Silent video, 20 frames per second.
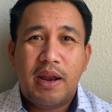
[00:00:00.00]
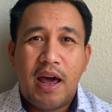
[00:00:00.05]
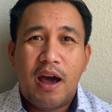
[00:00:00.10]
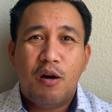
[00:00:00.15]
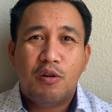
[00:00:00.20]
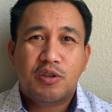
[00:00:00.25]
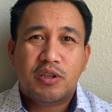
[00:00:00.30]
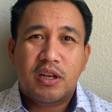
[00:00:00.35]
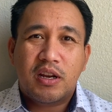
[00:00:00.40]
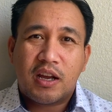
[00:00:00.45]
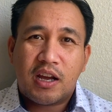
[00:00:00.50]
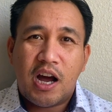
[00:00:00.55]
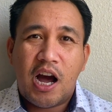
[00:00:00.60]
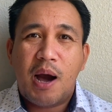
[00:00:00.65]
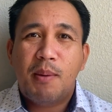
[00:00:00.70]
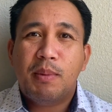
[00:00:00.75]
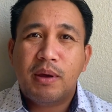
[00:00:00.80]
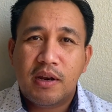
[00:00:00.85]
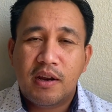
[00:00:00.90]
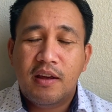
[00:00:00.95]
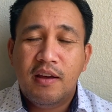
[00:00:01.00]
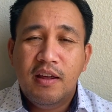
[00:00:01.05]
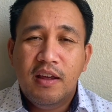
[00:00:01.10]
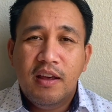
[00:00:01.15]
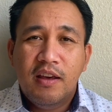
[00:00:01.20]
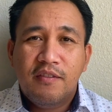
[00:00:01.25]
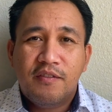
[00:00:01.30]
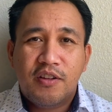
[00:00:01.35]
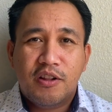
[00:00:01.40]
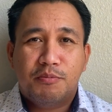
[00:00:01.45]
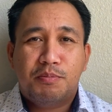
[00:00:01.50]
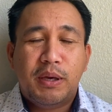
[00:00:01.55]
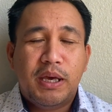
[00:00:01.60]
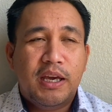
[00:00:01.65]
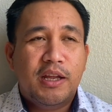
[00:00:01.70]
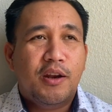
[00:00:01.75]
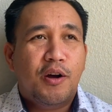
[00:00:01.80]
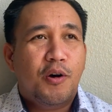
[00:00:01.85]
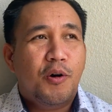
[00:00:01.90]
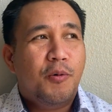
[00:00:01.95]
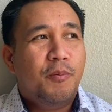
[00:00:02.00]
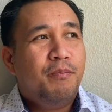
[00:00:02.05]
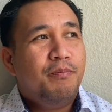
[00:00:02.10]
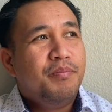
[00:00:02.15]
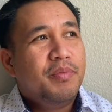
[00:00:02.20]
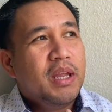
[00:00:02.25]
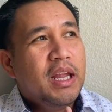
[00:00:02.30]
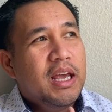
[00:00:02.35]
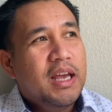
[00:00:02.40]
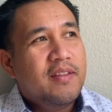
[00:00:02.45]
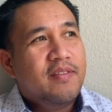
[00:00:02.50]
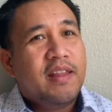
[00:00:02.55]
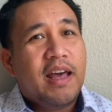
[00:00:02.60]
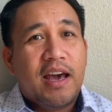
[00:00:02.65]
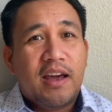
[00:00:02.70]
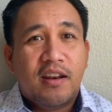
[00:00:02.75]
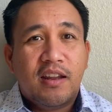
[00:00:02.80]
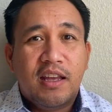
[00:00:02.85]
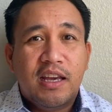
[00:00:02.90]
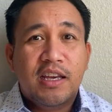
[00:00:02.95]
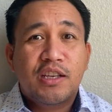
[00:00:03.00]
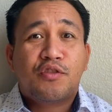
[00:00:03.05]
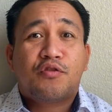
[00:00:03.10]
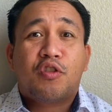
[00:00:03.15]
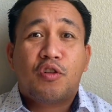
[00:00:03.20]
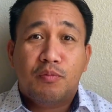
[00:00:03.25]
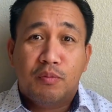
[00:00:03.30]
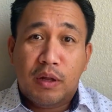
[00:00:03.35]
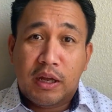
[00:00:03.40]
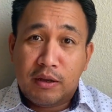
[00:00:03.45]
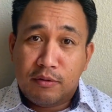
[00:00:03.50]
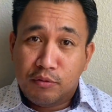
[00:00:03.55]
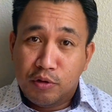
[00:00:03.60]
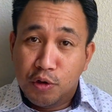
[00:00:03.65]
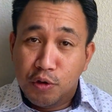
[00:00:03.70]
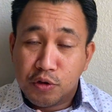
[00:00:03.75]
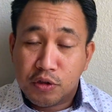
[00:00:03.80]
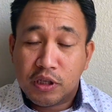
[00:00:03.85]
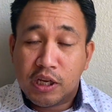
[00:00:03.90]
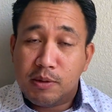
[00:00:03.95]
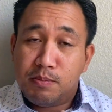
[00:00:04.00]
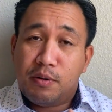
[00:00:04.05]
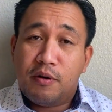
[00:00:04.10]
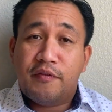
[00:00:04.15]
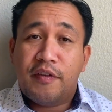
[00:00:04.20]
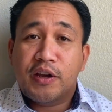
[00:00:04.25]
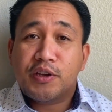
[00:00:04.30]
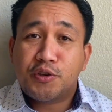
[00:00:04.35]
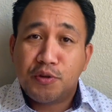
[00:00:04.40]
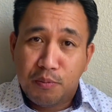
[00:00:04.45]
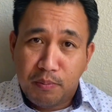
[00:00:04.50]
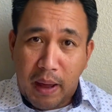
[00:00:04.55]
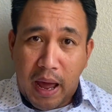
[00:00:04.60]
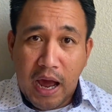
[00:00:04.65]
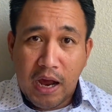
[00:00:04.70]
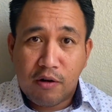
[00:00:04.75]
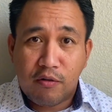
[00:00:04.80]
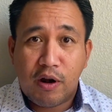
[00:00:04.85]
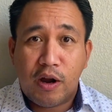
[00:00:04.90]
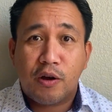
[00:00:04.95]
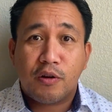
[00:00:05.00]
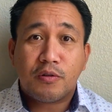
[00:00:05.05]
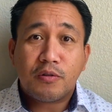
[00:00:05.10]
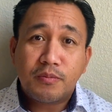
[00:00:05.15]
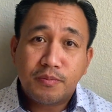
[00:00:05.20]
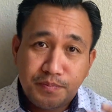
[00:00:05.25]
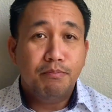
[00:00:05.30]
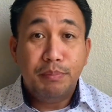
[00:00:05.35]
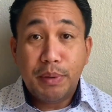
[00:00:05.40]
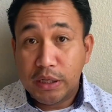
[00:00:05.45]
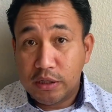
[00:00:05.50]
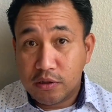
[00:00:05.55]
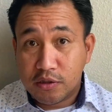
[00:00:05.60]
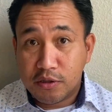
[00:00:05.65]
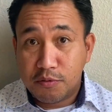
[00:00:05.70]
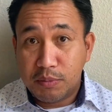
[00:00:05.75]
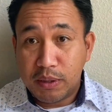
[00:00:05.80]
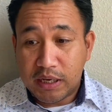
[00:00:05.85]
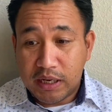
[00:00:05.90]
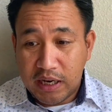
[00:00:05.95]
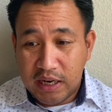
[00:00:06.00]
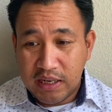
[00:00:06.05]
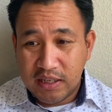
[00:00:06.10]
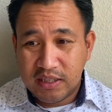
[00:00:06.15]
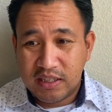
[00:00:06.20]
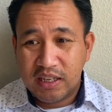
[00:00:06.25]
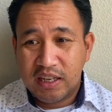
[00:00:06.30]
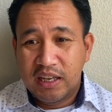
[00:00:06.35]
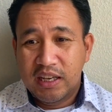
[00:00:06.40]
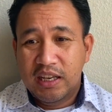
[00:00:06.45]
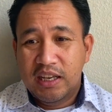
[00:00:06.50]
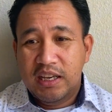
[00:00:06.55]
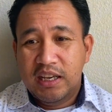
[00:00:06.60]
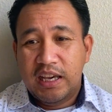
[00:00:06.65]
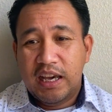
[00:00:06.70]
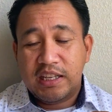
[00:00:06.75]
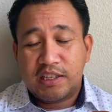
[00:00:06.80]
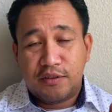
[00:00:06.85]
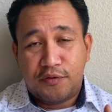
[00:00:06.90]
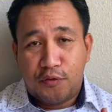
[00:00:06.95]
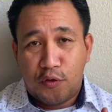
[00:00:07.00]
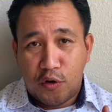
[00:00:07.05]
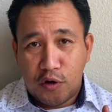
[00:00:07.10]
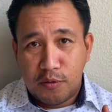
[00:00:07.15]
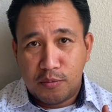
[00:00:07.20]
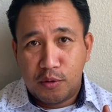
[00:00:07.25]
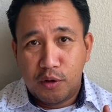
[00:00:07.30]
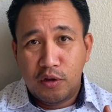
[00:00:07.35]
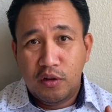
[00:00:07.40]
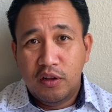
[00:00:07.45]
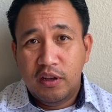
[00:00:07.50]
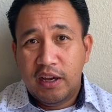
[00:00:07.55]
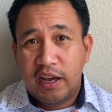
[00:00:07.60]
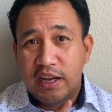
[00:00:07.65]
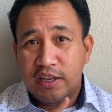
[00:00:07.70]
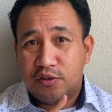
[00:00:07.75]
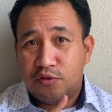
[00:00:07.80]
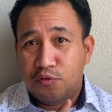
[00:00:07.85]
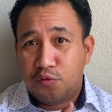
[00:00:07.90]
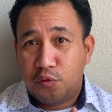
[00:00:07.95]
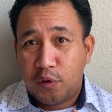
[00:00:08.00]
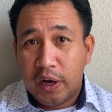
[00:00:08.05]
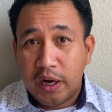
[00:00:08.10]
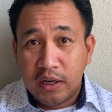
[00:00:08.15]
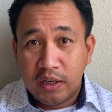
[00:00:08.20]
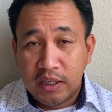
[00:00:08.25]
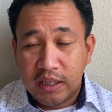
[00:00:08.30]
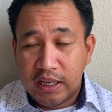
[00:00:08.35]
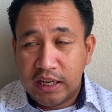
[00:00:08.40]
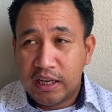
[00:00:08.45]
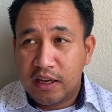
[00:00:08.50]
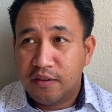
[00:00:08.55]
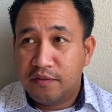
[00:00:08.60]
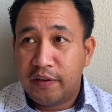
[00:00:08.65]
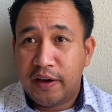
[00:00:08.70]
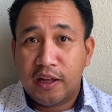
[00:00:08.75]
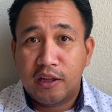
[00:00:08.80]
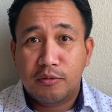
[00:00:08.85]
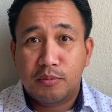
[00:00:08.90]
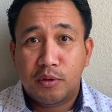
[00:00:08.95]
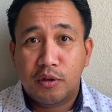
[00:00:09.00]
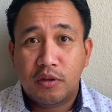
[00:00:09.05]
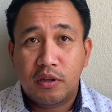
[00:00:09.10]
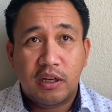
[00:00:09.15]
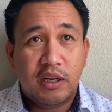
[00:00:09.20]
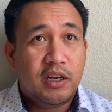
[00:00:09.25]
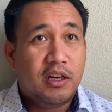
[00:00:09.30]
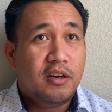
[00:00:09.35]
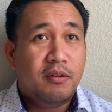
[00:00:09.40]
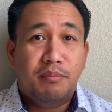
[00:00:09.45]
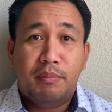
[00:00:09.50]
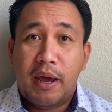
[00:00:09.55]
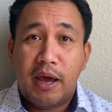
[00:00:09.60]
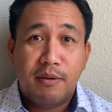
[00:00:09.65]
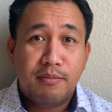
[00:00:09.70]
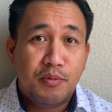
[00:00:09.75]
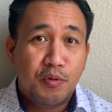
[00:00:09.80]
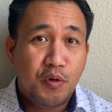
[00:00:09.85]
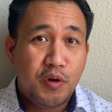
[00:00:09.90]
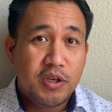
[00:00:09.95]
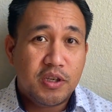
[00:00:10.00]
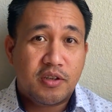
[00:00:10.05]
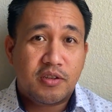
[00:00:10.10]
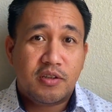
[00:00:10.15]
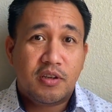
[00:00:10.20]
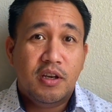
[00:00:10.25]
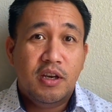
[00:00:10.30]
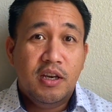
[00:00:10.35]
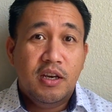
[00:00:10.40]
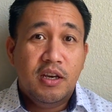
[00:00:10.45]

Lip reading: house that a common Filipino that is from like usually a provincial background builds, because it's affordable, it's readily available. Bamboo is